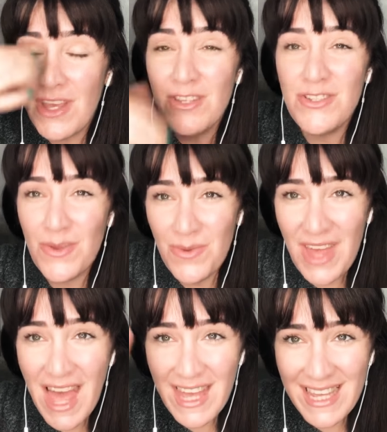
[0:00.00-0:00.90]
So
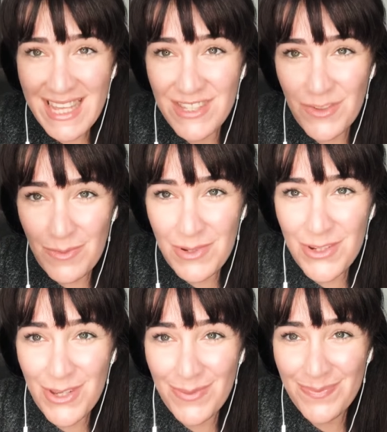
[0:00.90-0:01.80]
that is number
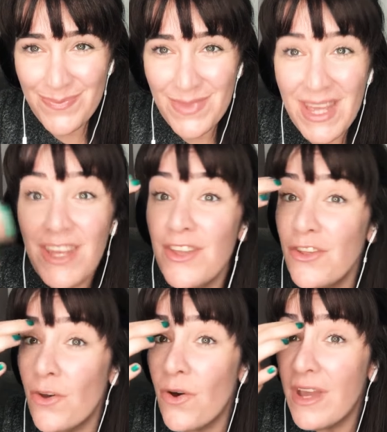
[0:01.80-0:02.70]
two,
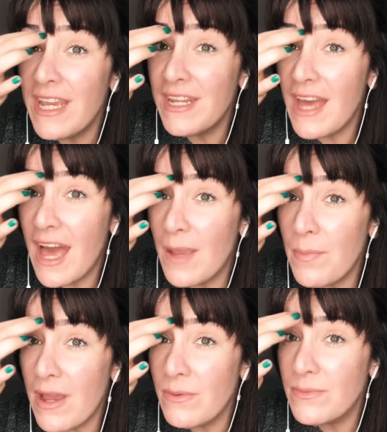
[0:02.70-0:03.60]
your inner
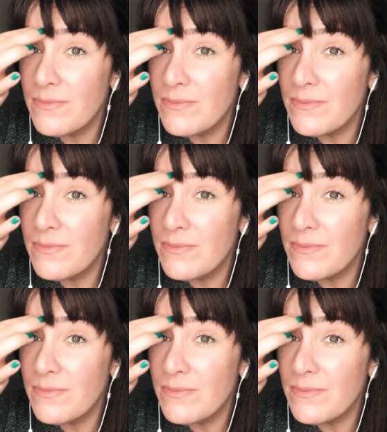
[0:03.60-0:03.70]
eyebrow.